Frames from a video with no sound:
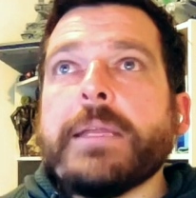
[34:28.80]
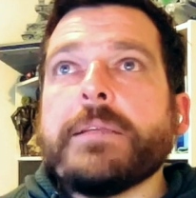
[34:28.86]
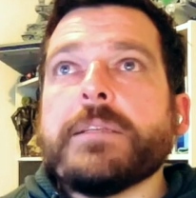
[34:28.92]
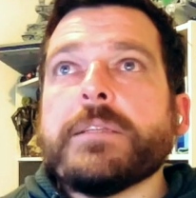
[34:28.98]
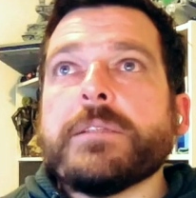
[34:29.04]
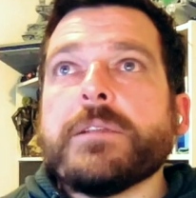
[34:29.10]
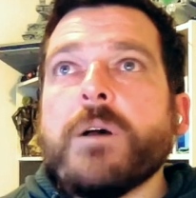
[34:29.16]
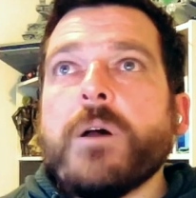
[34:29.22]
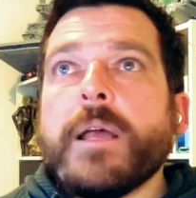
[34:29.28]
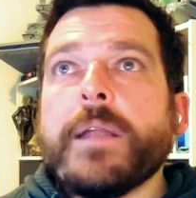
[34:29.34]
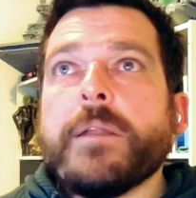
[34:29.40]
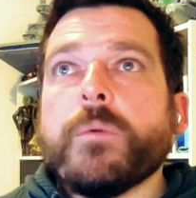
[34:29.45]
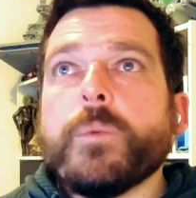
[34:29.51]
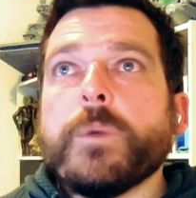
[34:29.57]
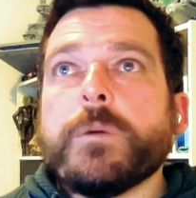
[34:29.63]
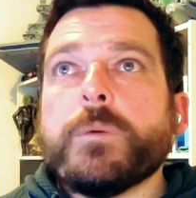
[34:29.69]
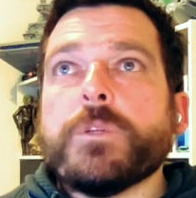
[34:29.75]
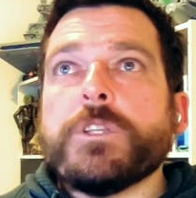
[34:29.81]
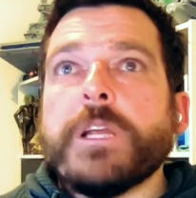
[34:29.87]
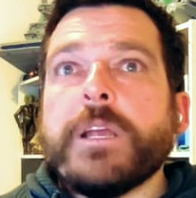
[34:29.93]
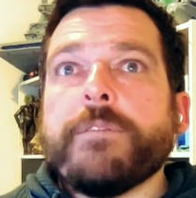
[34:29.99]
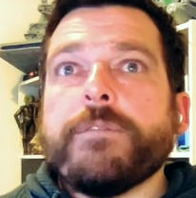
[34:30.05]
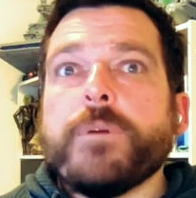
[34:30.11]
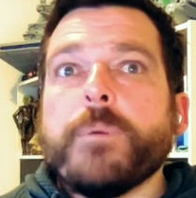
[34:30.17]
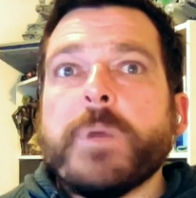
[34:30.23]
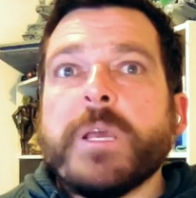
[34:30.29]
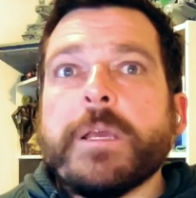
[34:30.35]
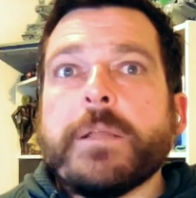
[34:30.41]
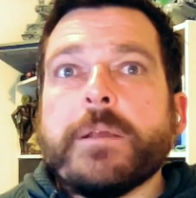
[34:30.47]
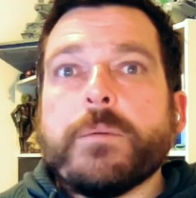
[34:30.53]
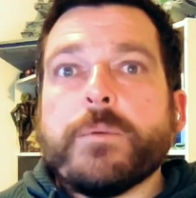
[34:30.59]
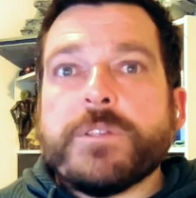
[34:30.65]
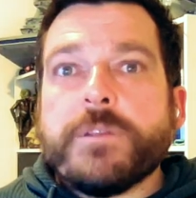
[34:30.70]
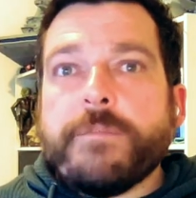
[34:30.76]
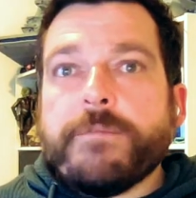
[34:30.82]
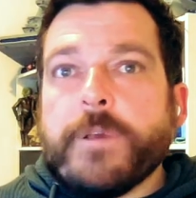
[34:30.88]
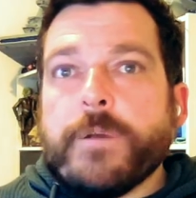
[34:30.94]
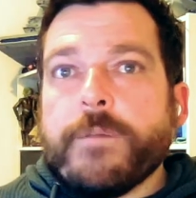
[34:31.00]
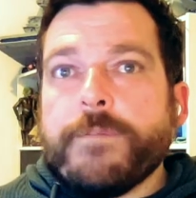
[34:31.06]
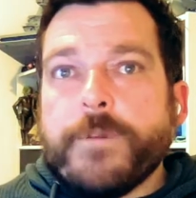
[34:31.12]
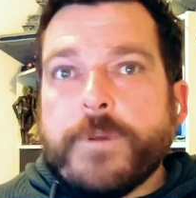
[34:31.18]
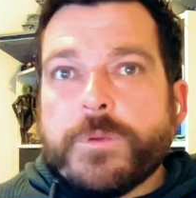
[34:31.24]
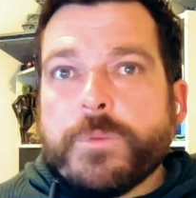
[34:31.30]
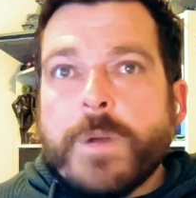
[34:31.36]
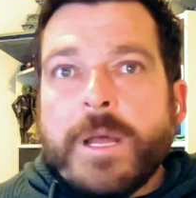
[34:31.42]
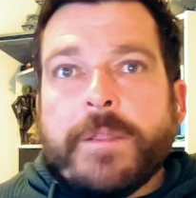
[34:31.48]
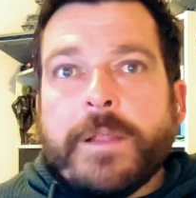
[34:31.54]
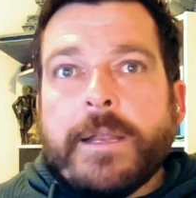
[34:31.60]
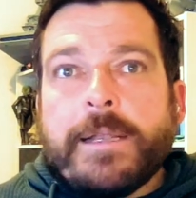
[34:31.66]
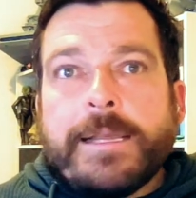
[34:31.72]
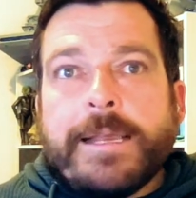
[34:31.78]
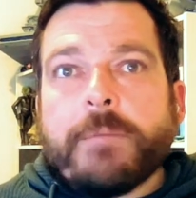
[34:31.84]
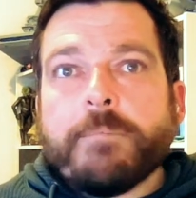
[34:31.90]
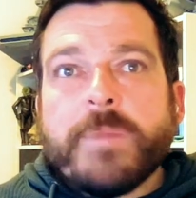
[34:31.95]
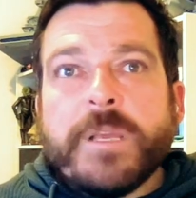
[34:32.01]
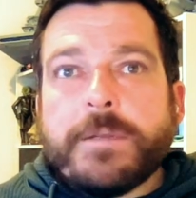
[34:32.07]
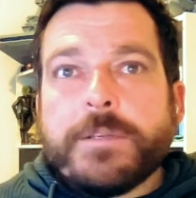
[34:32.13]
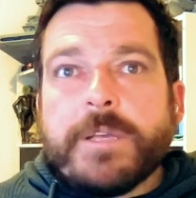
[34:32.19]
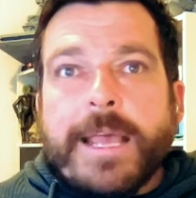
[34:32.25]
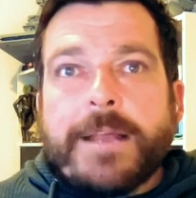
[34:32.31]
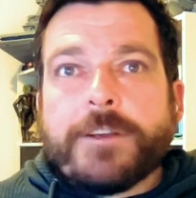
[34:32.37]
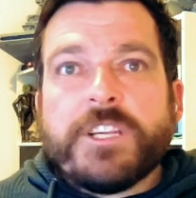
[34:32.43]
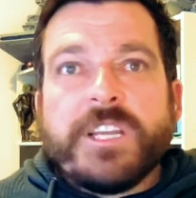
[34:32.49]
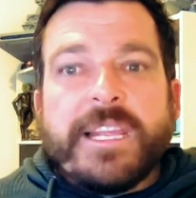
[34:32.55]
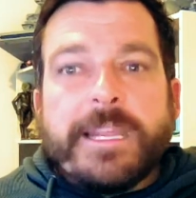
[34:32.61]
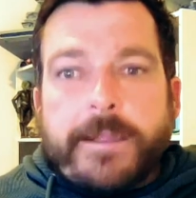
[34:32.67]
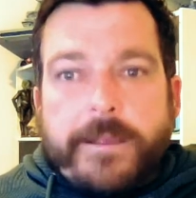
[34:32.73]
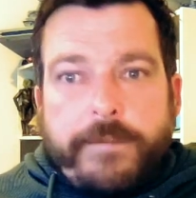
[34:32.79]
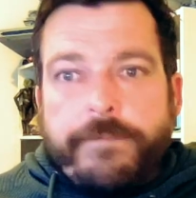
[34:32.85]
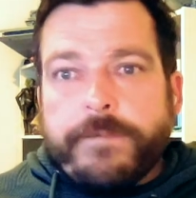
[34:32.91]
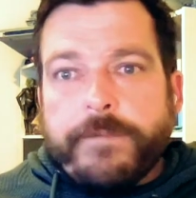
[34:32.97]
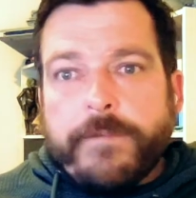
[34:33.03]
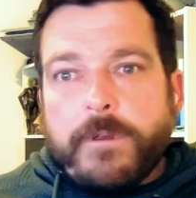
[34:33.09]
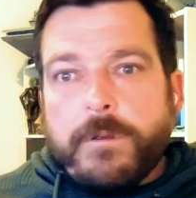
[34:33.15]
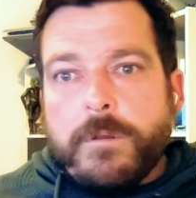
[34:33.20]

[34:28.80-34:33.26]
designed a wheelchair for me that was the very first one that allowed me to actually live.